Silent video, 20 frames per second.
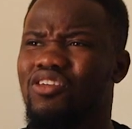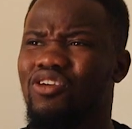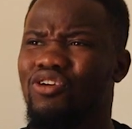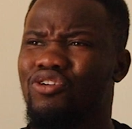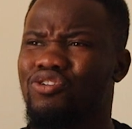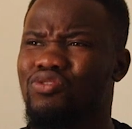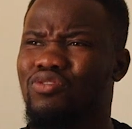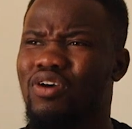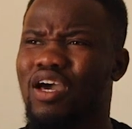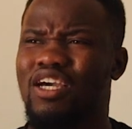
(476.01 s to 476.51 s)

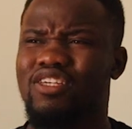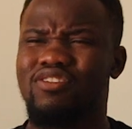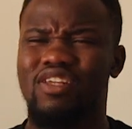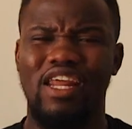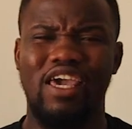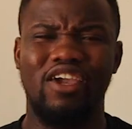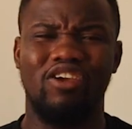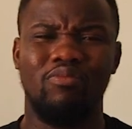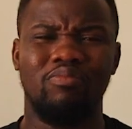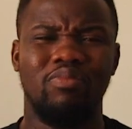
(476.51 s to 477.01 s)
also ask
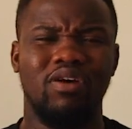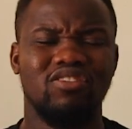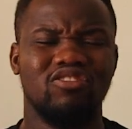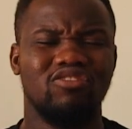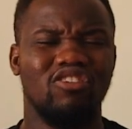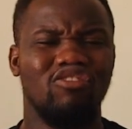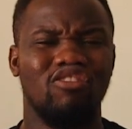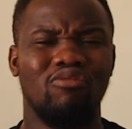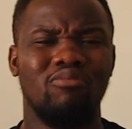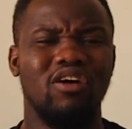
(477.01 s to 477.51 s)
like your
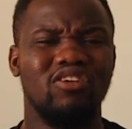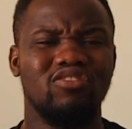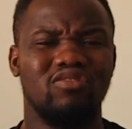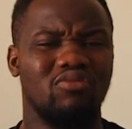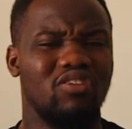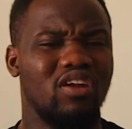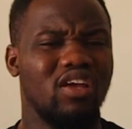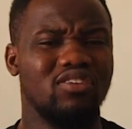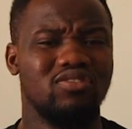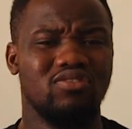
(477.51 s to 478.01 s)
personal number and
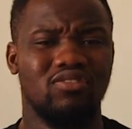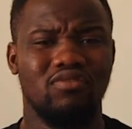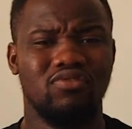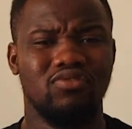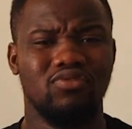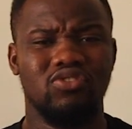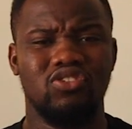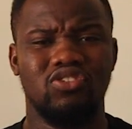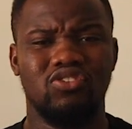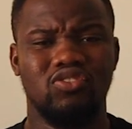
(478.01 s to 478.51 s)
some other
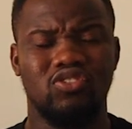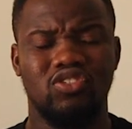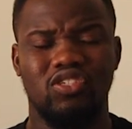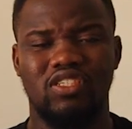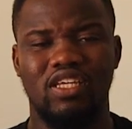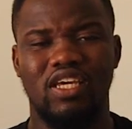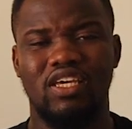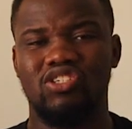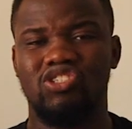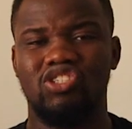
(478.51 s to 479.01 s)
stuff, which is
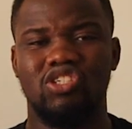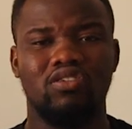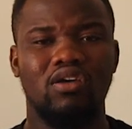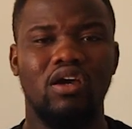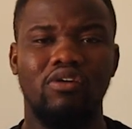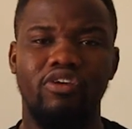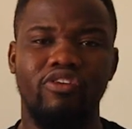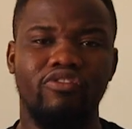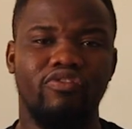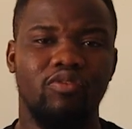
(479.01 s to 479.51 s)
just like
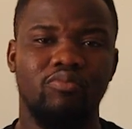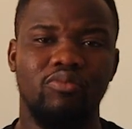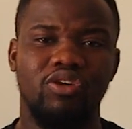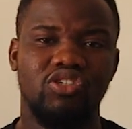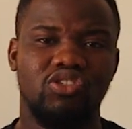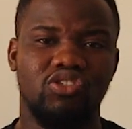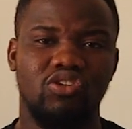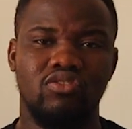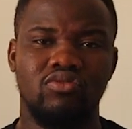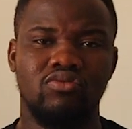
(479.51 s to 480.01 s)
general
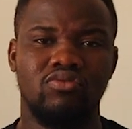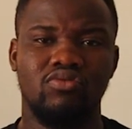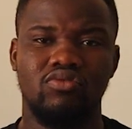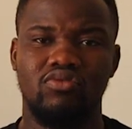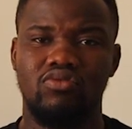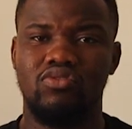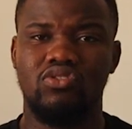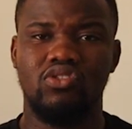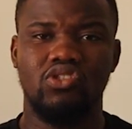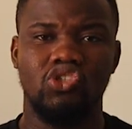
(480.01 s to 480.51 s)
information,
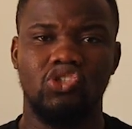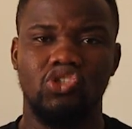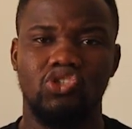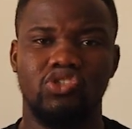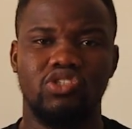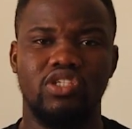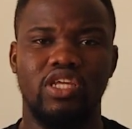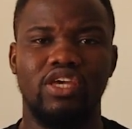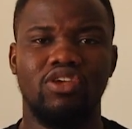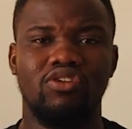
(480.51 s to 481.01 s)

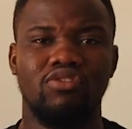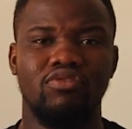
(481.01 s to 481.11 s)
just so that